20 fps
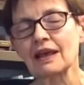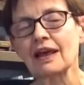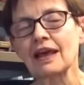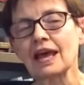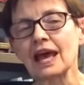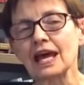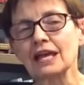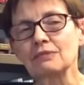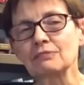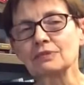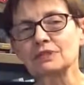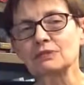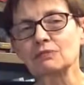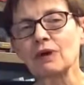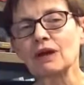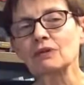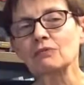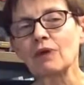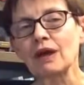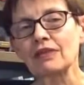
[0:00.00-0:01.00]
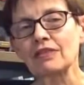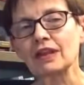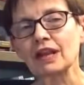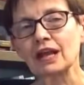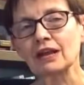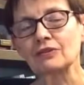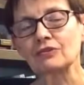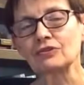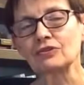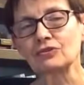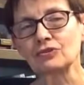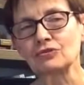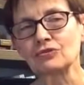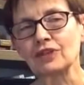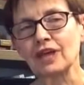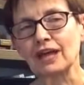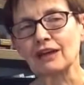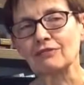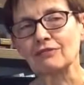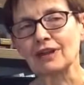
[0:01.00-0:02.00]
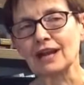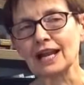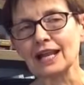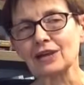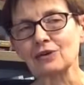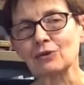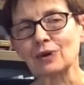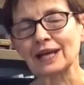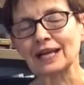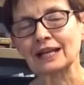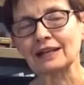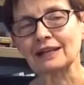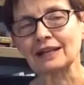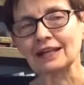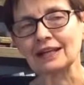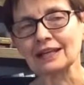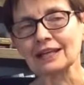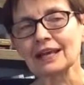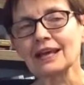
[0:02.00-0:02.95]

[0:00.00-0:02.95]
and it was one way that I could do that really quickly.